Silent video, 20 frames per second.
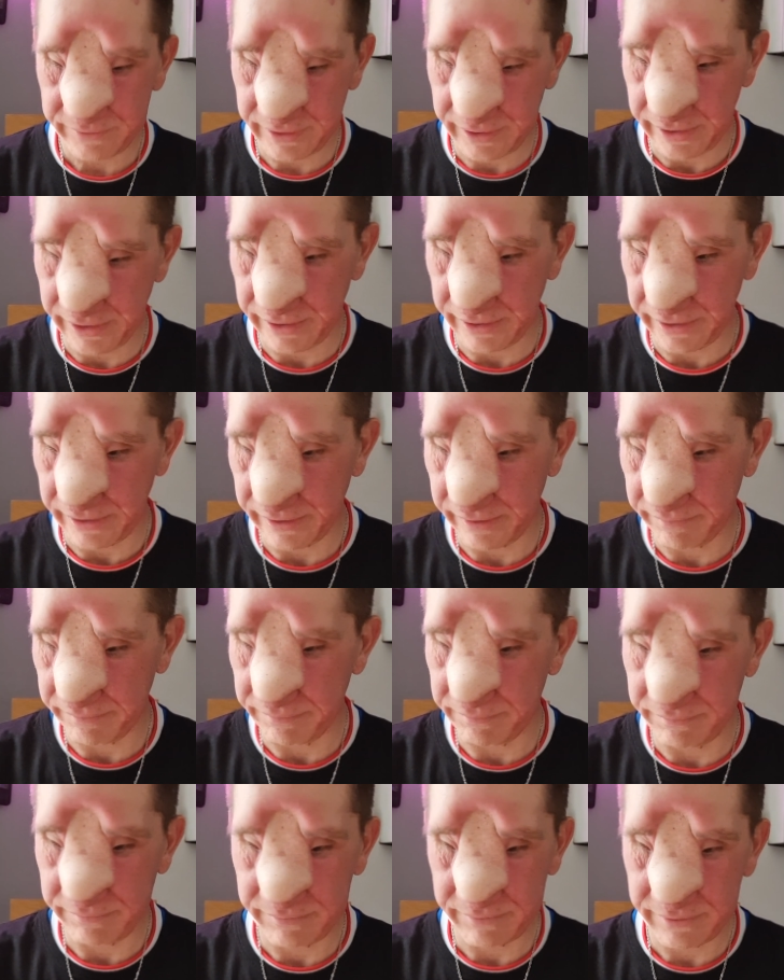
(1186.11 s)

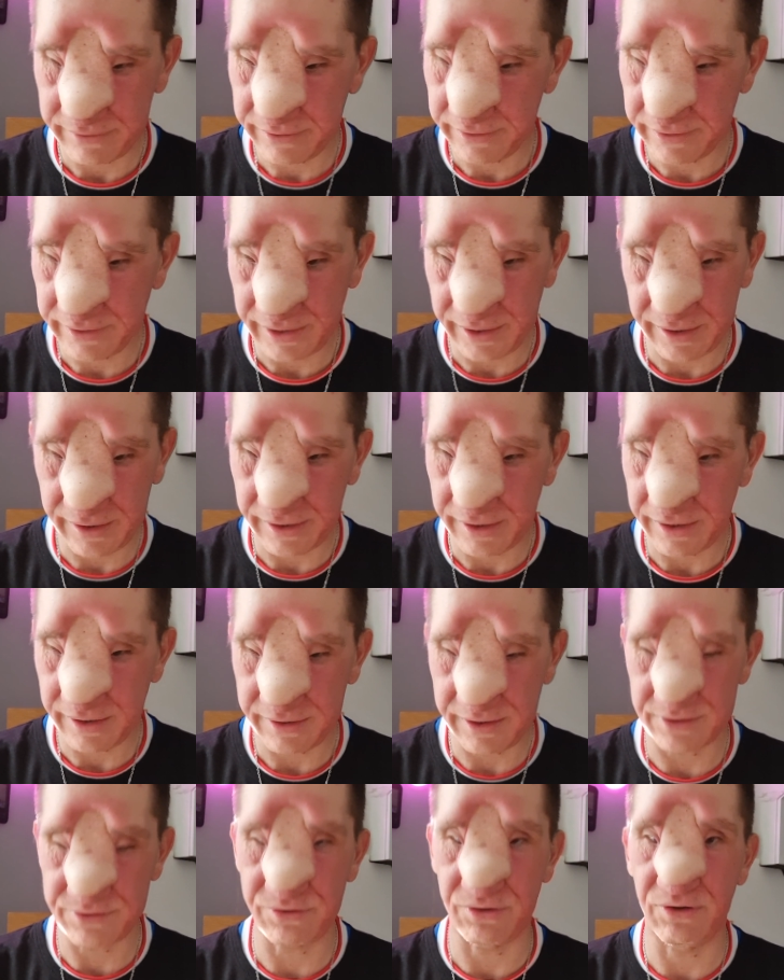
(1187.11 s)
Then
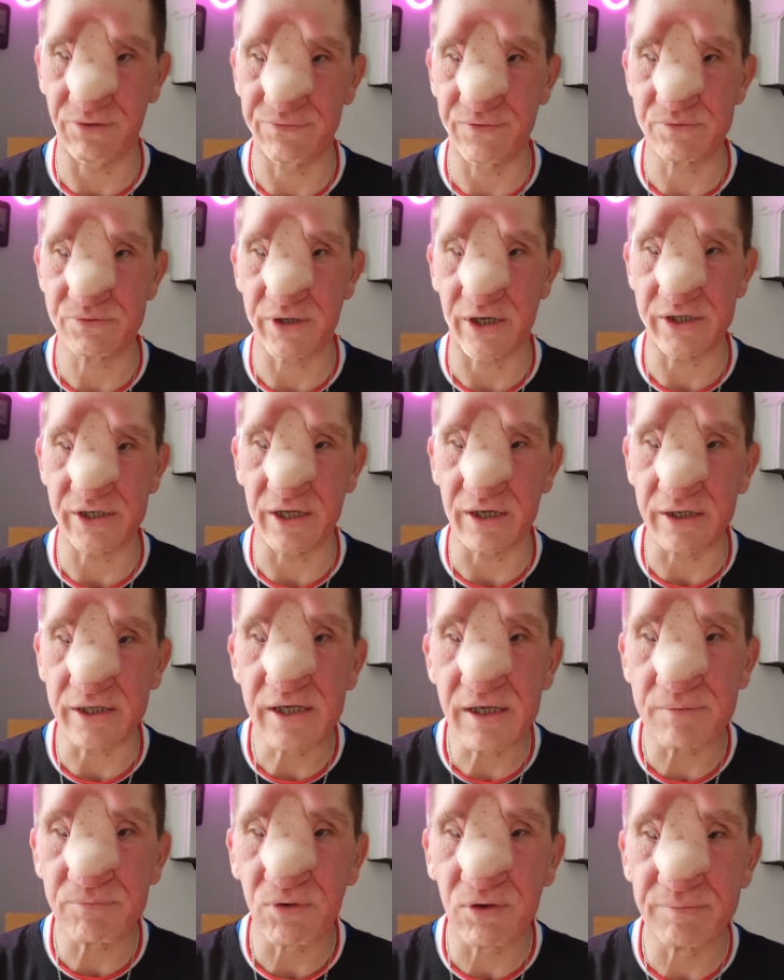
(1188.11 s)
I don't know if it was a
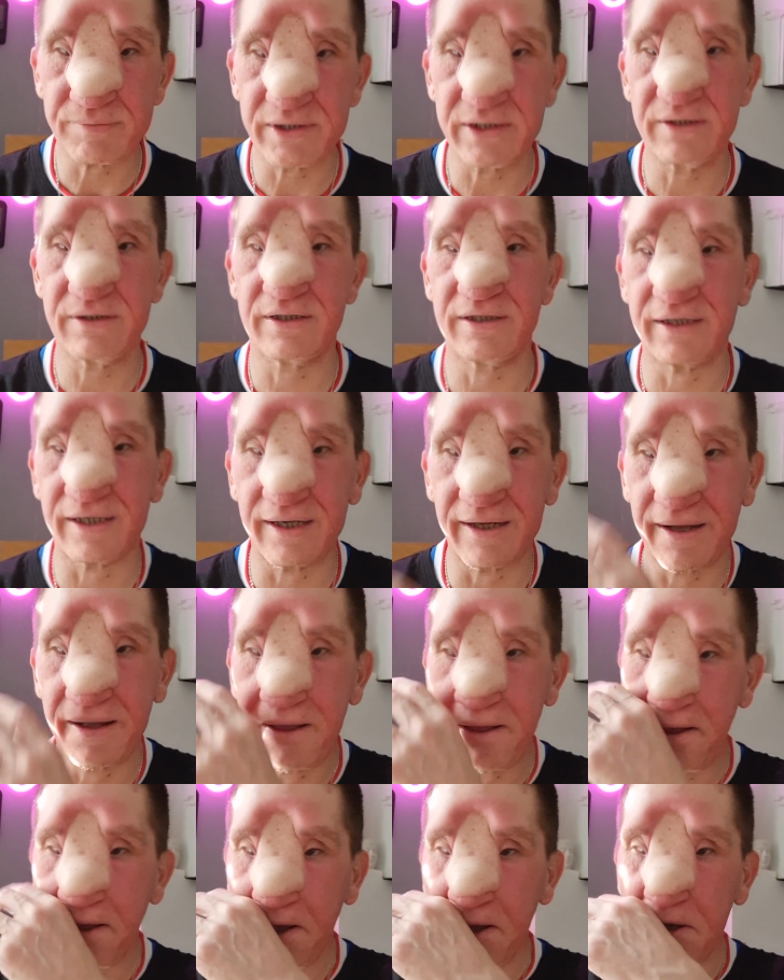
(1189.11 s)
eureka moment,
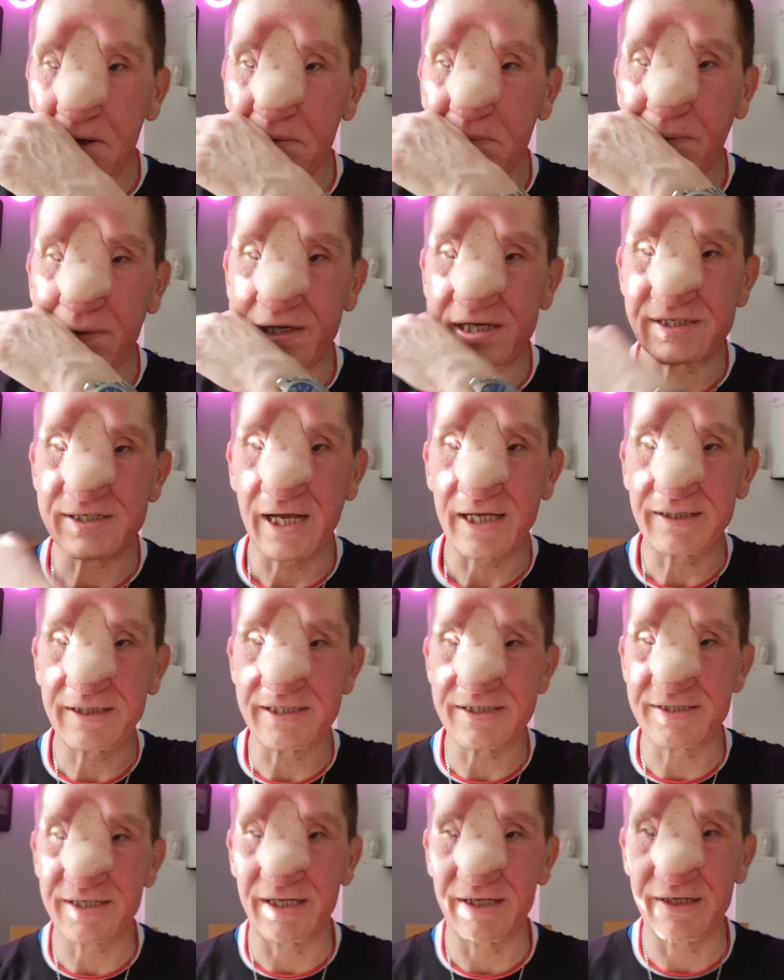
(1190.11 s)
not
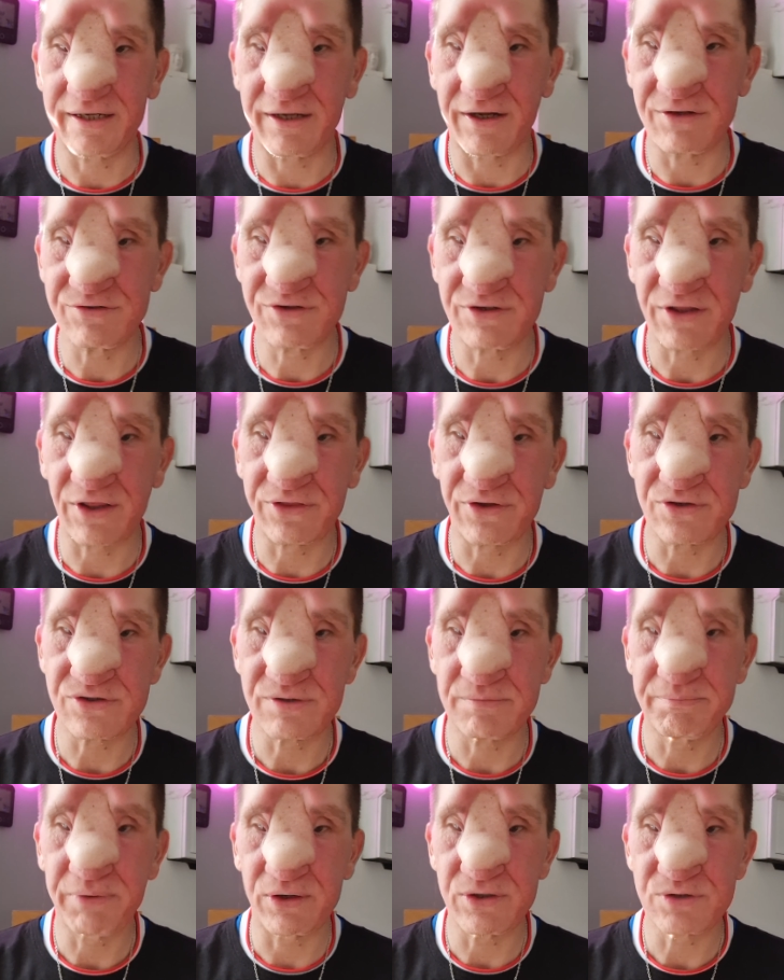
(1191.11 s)
exactly selling
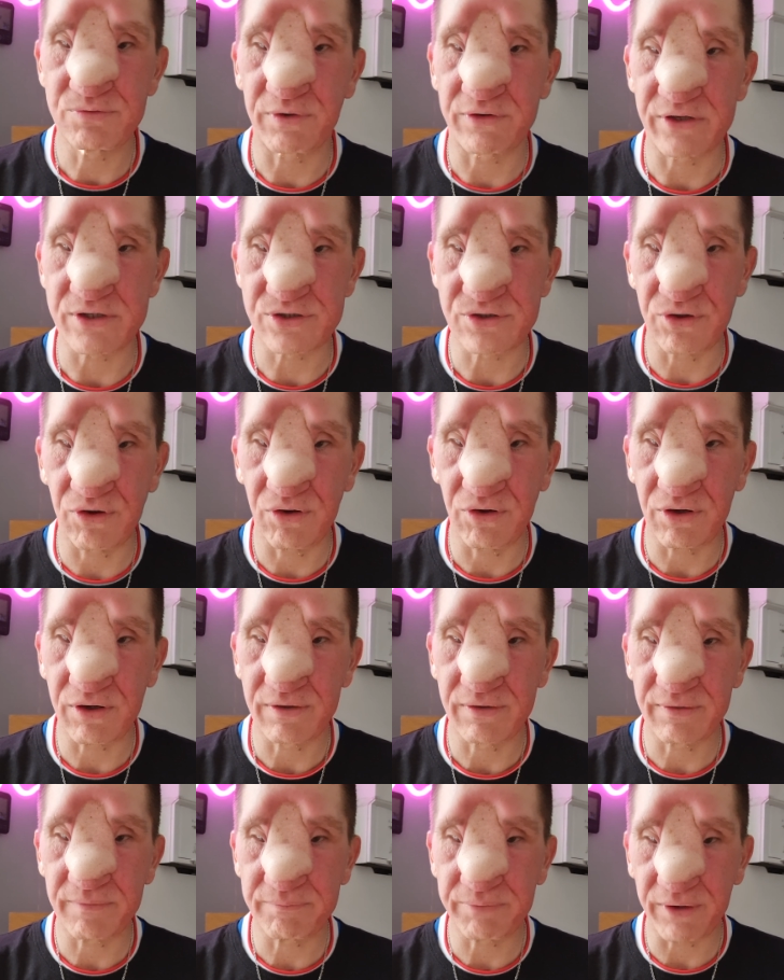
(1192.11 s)
£100,000 worth of
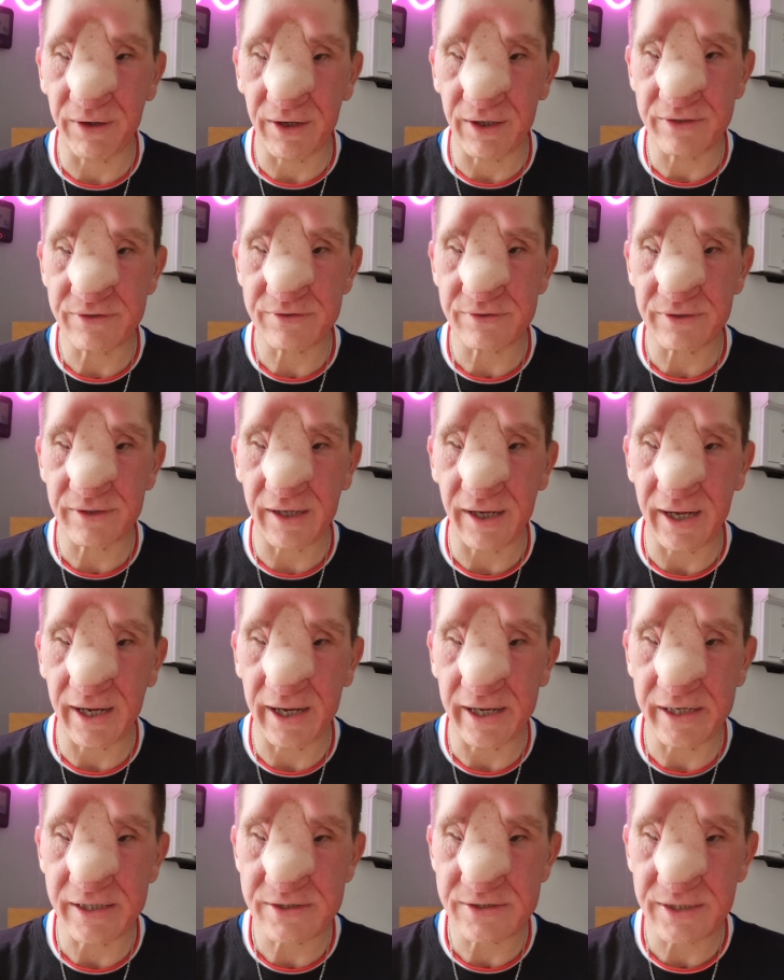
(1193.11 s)
stock, but
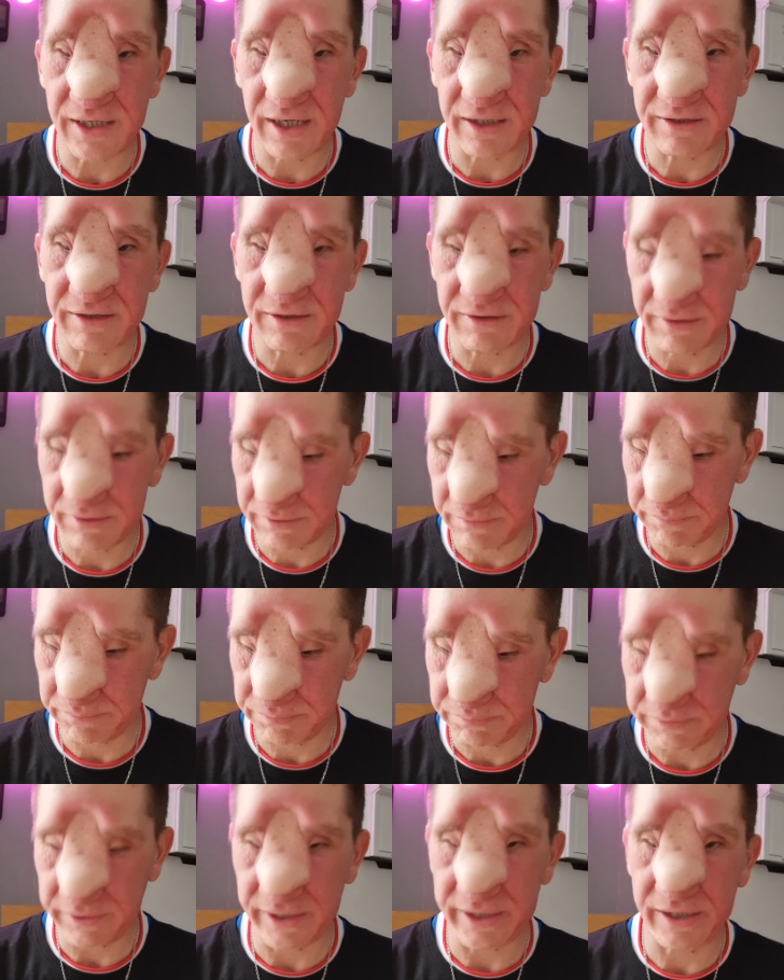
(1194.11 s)
I started
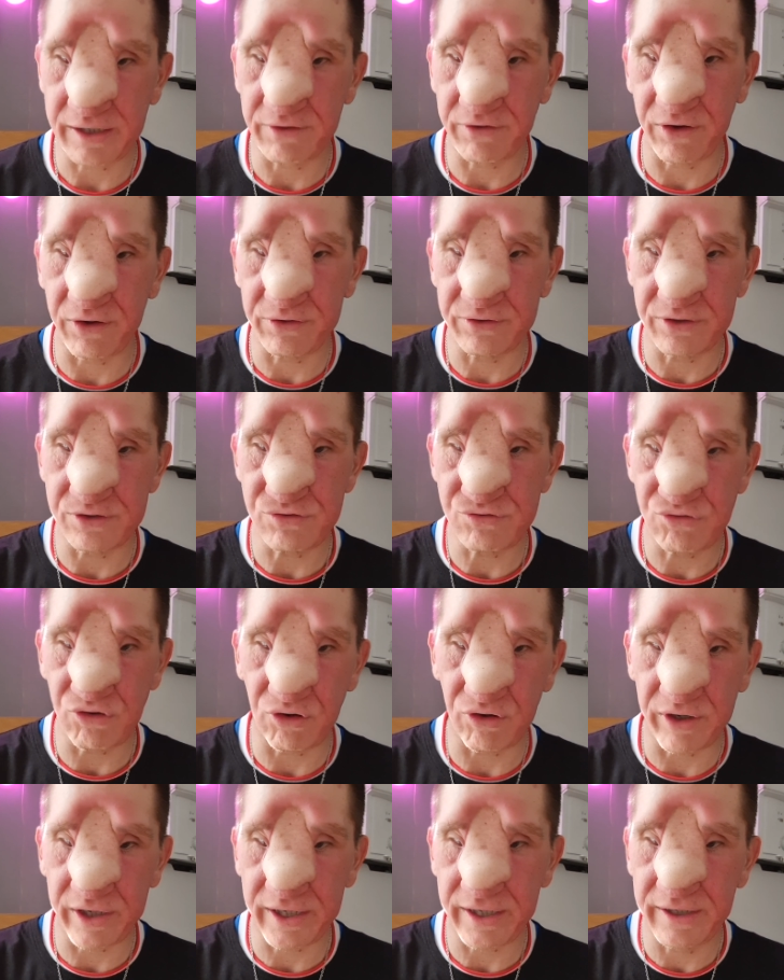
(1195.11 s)
playing around and
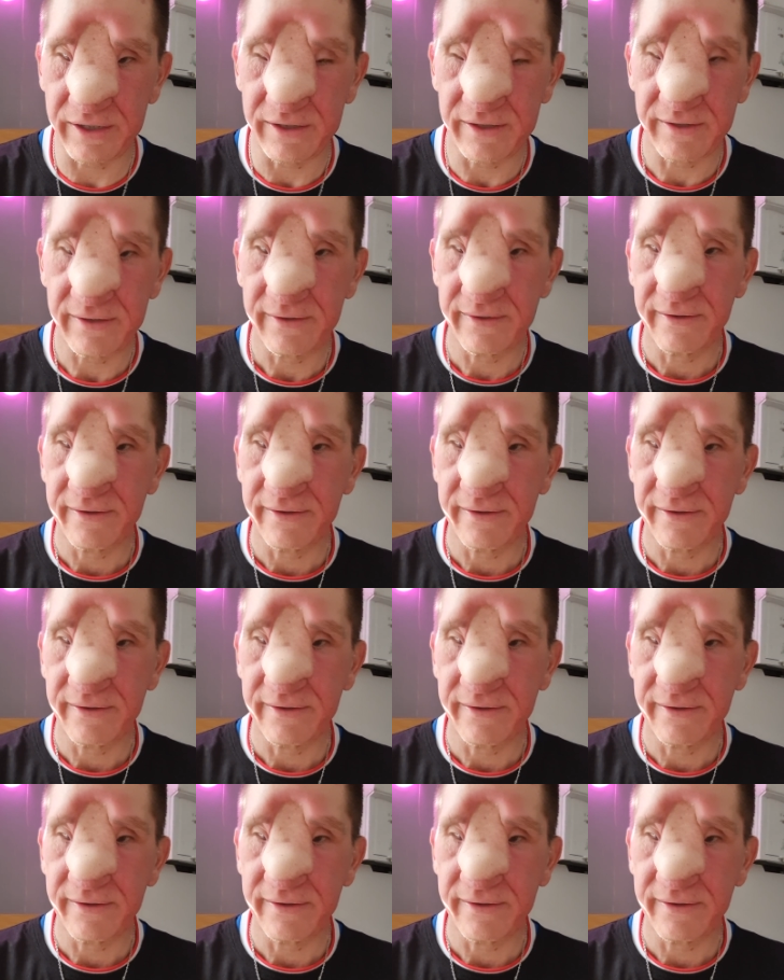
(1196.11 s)
drawing